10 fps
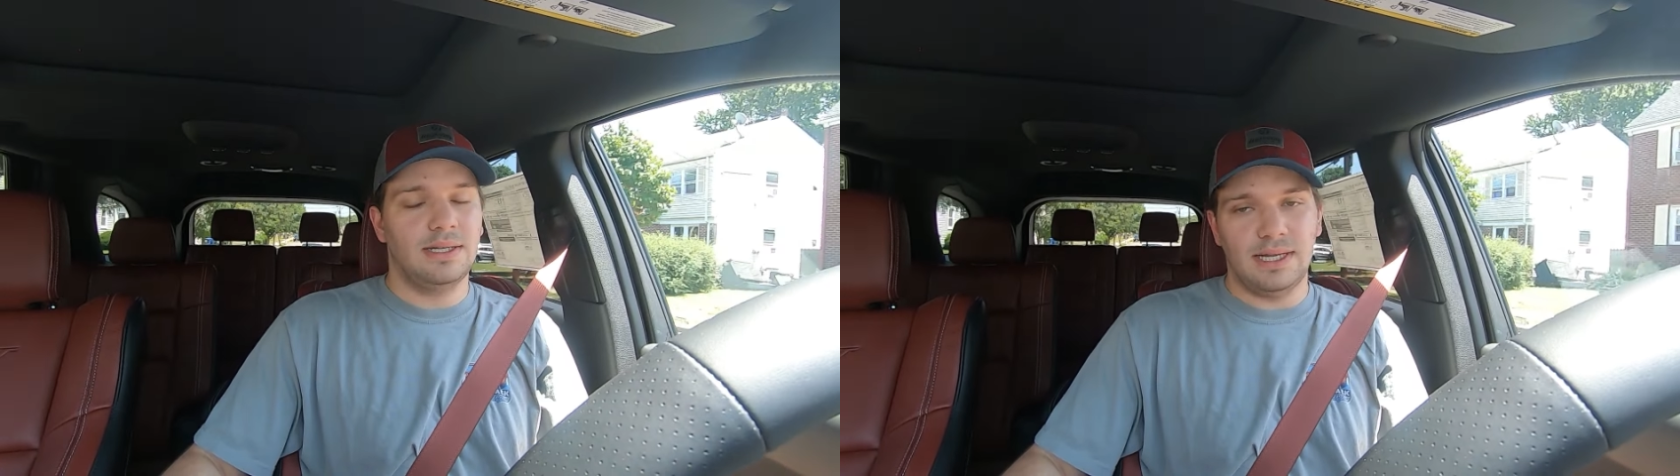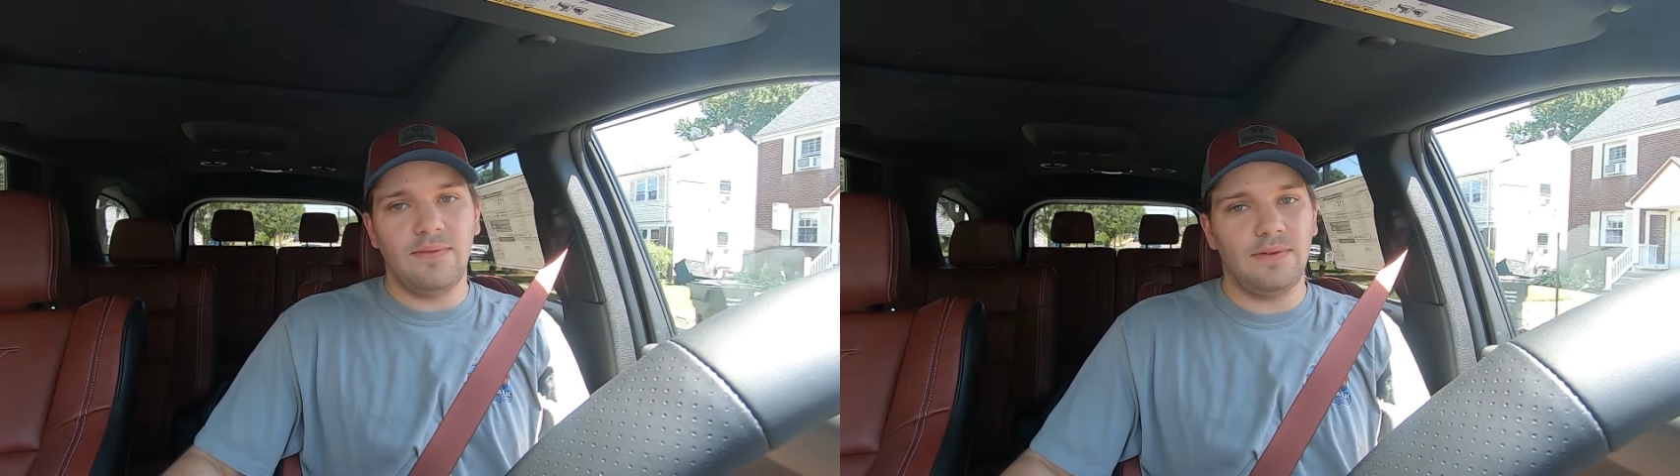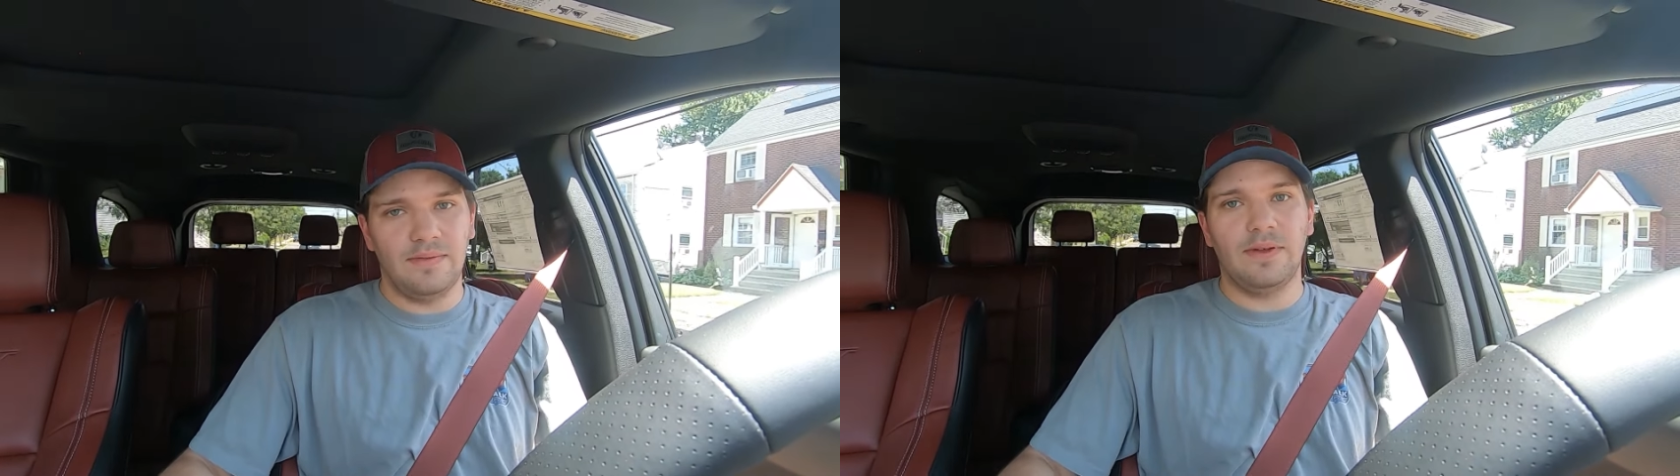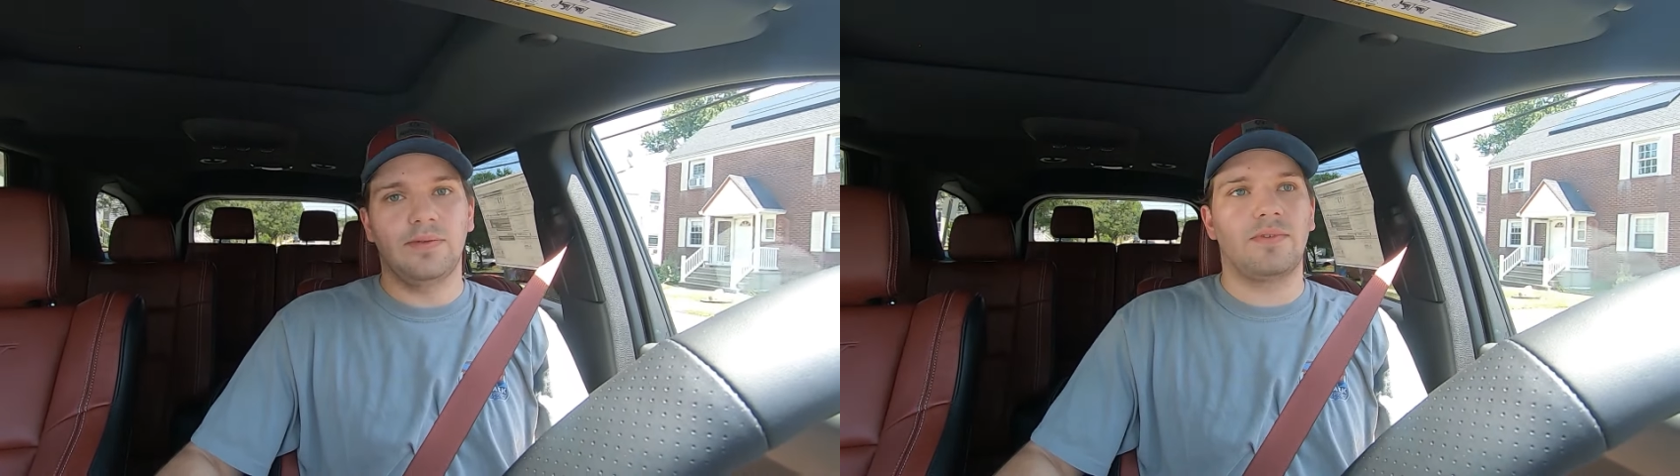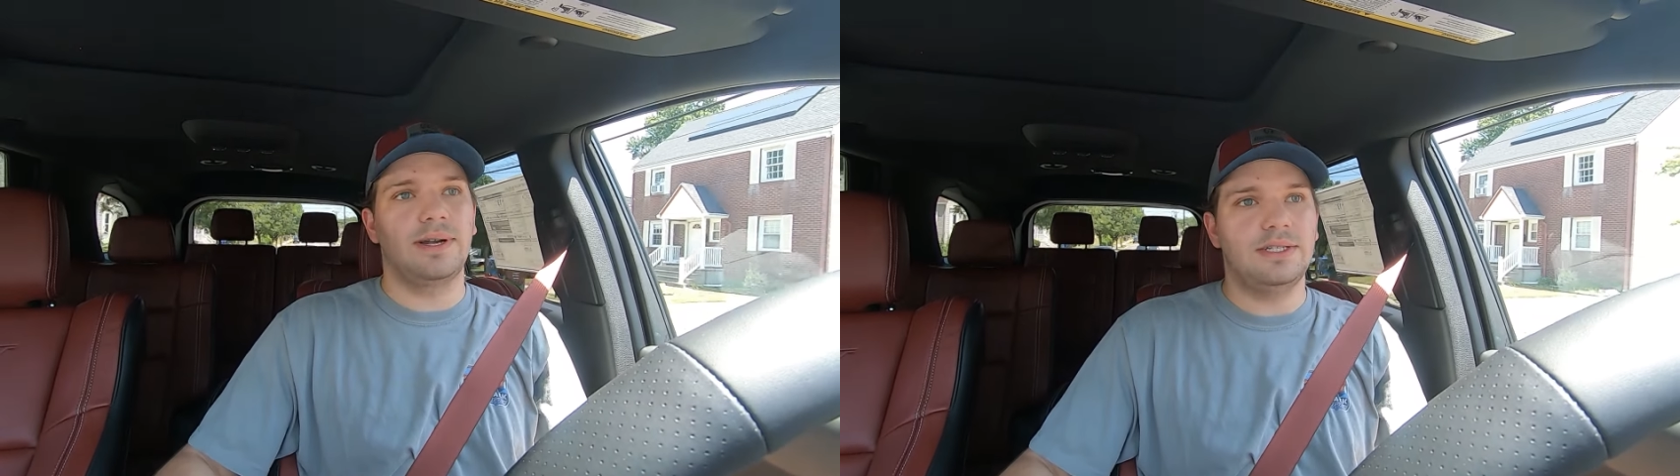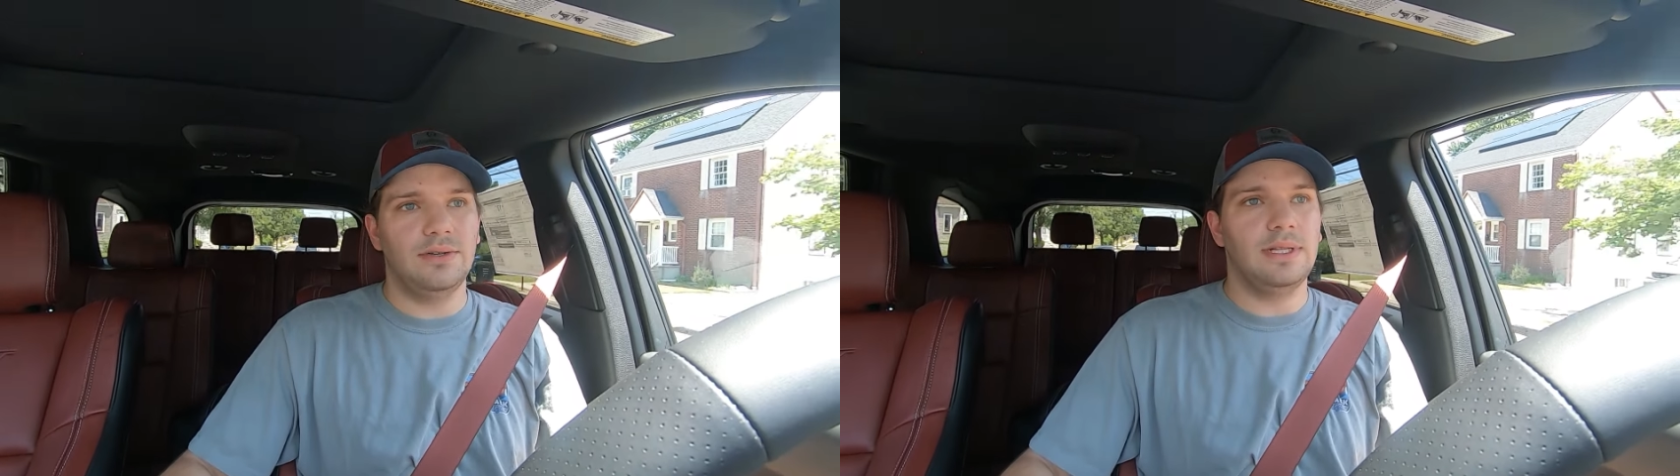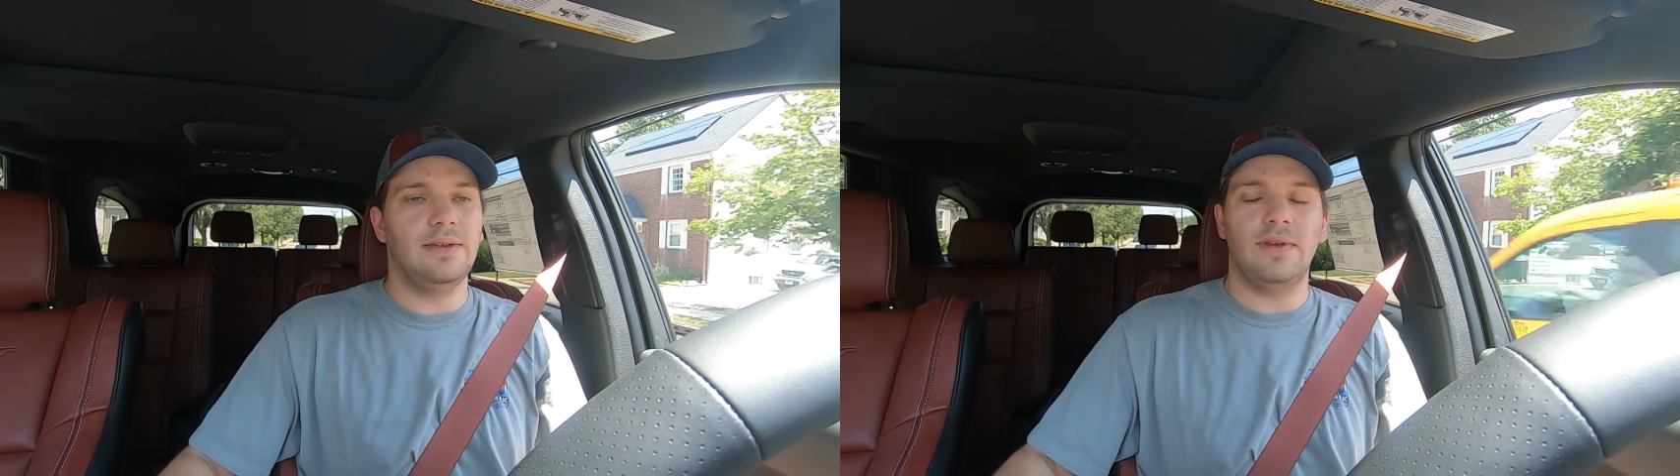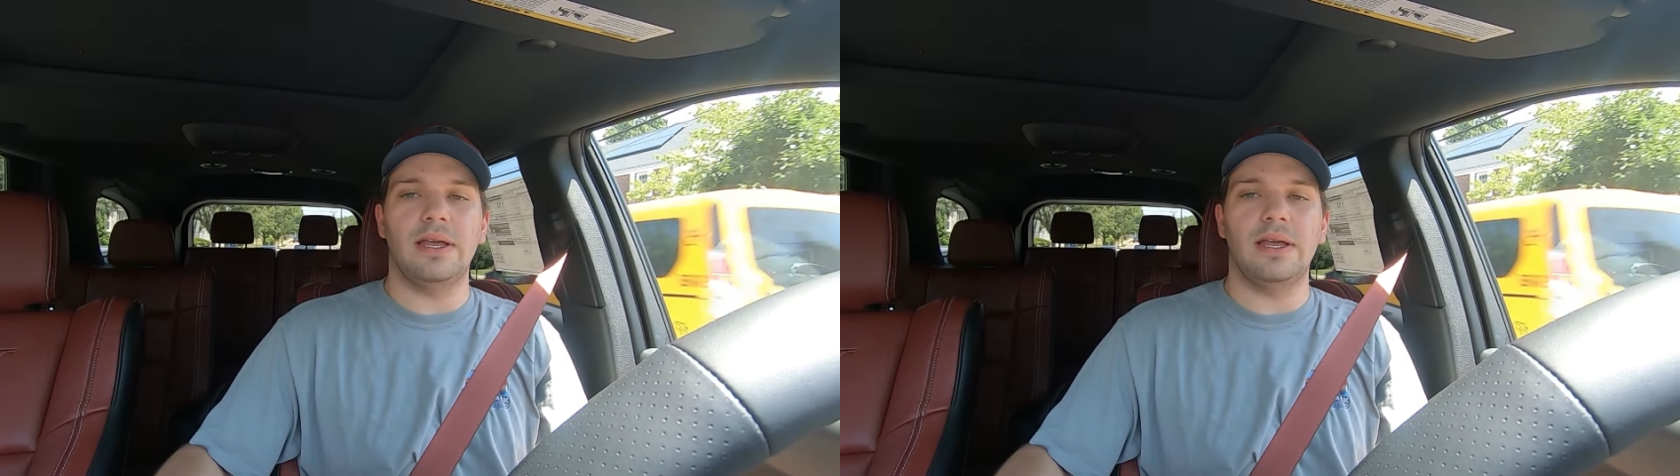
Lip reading: definitely feel free to leave